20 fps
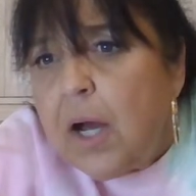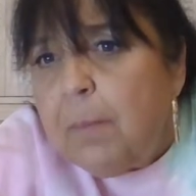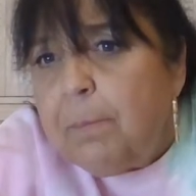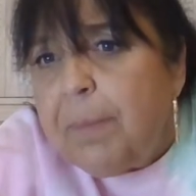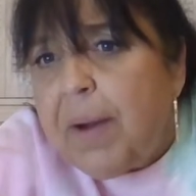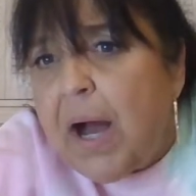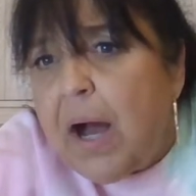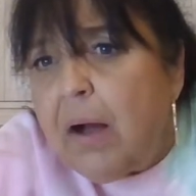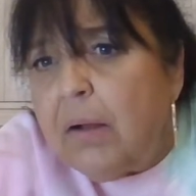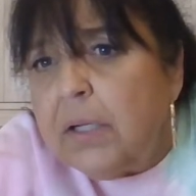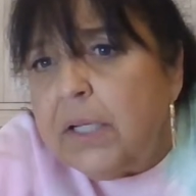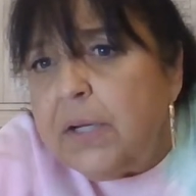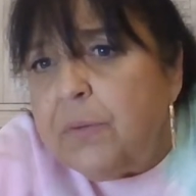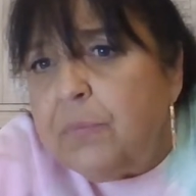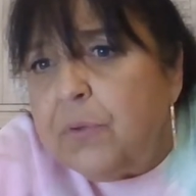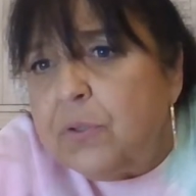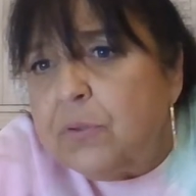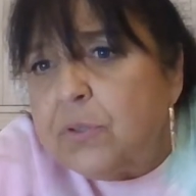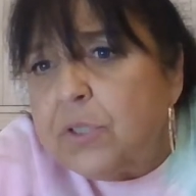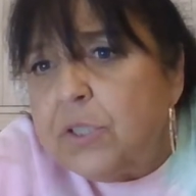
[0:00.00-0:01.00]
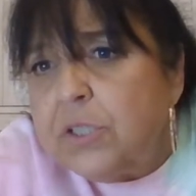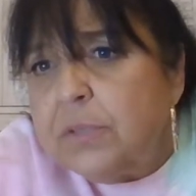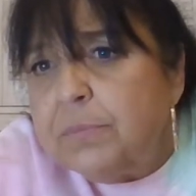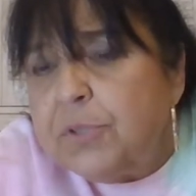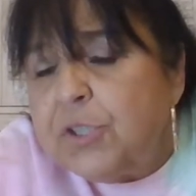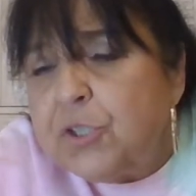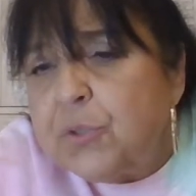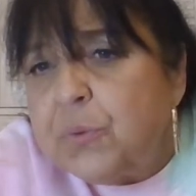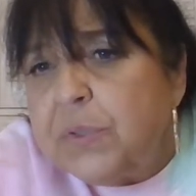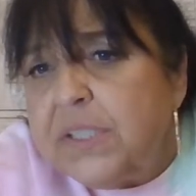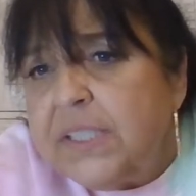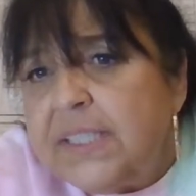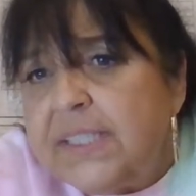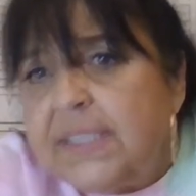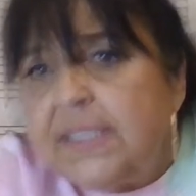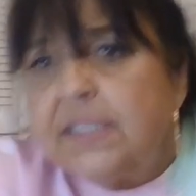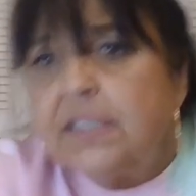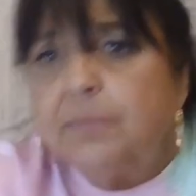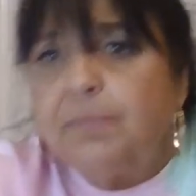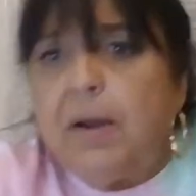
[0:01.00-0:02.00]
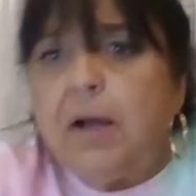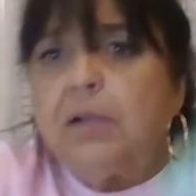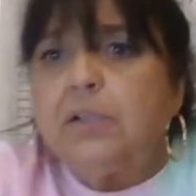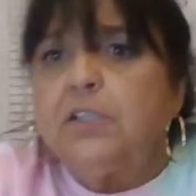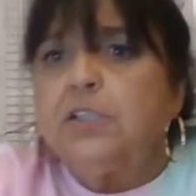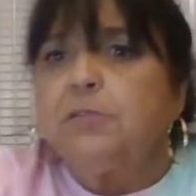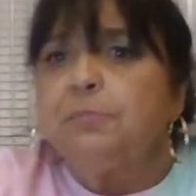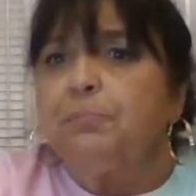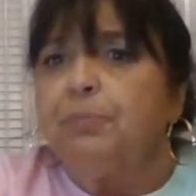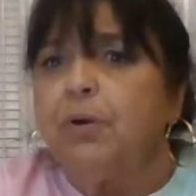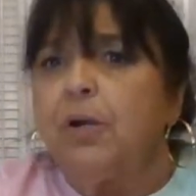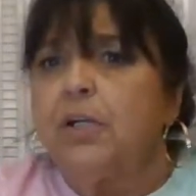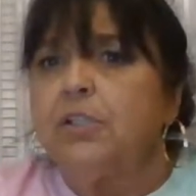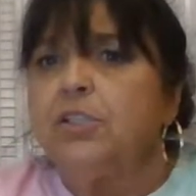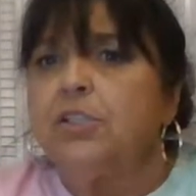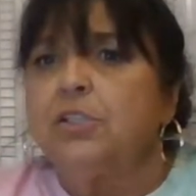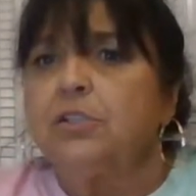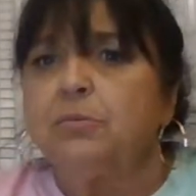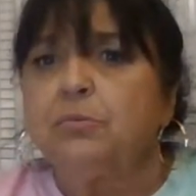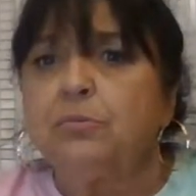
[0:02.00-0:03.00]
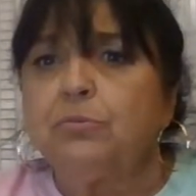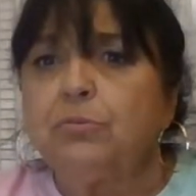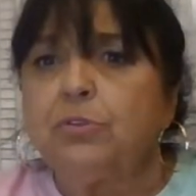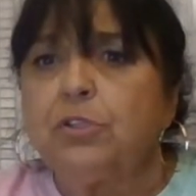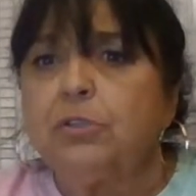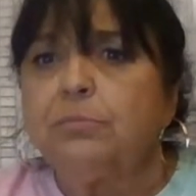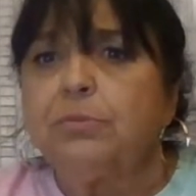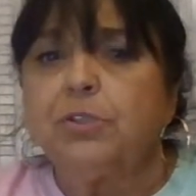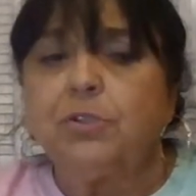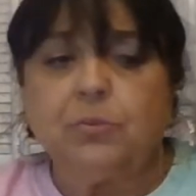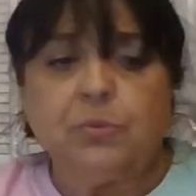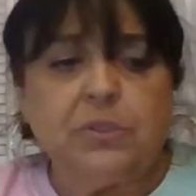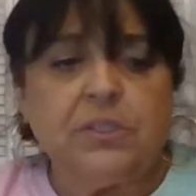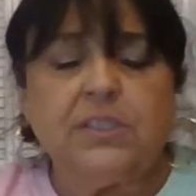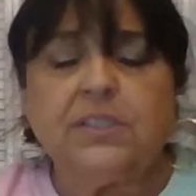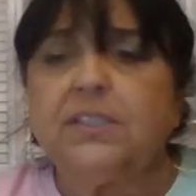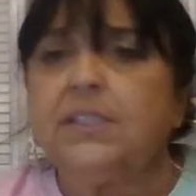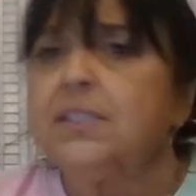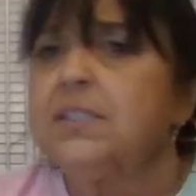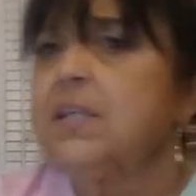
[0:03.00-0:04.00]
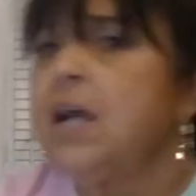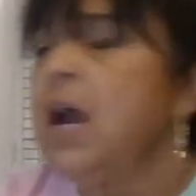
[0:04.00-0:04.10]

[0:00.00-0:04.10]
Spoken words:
Polly wants number 26. Polly's Projects wants number 26.